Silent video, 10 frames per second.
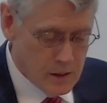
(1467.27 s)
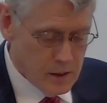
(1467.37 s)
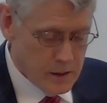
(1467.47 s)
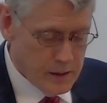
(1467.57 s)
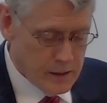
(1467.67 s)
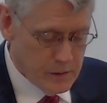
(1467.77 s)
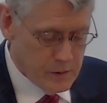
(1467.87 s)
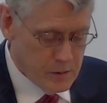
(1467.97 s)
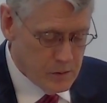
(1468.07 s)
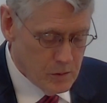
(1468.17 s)

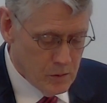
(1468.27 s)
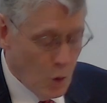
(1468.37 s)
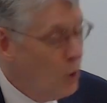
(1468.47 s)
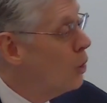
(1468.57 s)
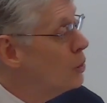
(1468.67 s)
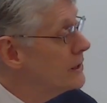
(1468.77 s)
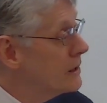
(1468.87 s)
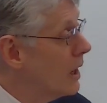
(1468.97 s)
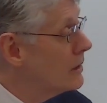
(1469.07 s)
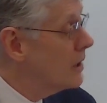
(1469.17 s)
in holy
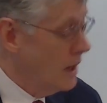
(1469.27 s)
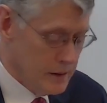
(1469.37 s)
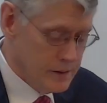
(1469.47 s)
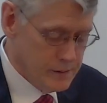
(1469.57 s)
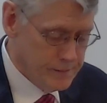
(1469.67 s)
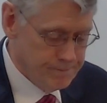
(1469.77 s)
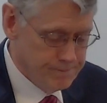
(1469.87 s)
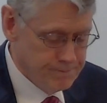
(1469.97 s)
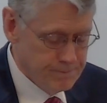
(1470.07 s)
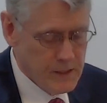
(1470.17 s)
conduct
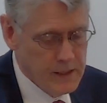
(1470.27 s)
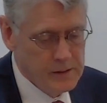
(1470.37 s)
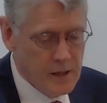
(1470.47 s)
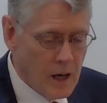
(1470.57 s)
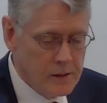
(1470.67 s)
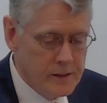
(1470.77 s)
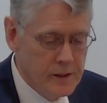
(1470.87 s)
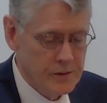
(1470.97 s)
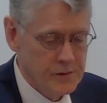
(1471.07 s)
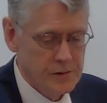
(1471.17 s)
and
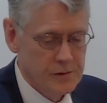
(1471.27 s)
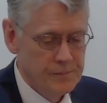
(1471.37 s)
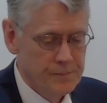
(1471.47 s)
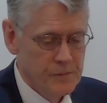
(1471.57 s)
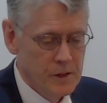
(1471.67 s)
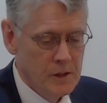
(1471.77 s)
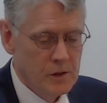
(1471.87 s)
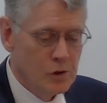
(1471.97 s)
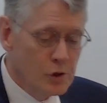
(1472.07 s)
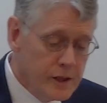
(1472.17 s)
godliness,
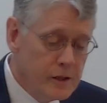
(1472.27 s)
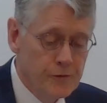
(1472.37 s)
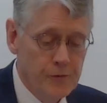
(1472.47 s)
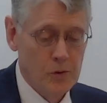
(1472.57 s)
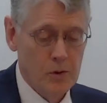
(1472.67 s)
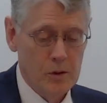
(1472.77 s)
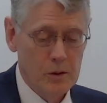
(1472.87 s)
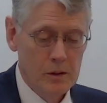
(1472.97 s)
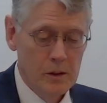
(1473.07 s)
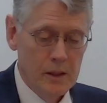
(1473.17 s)
looking for
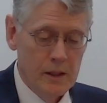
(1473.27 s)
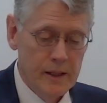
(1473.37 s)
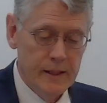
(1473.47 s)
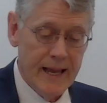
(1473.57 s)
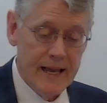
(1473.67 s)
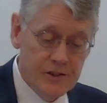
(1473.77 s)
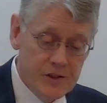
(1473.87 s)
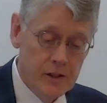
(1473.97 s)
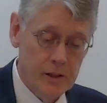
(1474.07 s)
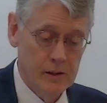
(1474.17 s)
and
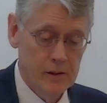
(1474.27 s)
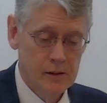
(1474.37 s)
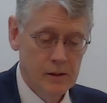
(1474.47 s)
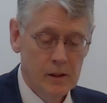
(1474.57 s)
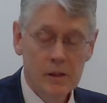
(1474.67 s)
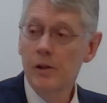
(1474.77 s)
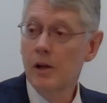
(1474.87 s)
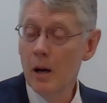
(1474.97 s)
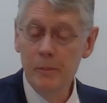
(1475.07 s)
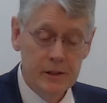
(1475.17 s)
hastening the
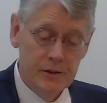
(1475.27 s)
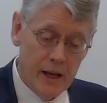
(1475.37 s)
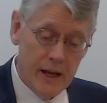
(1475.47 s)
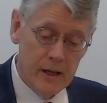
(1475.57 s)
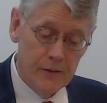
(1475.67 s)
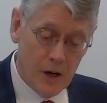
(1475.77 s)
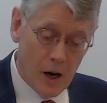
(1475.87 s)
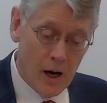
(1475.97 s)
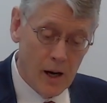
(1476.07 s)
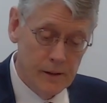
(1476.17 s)
coming day of
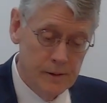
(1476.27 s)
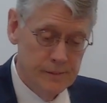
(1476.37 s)
God,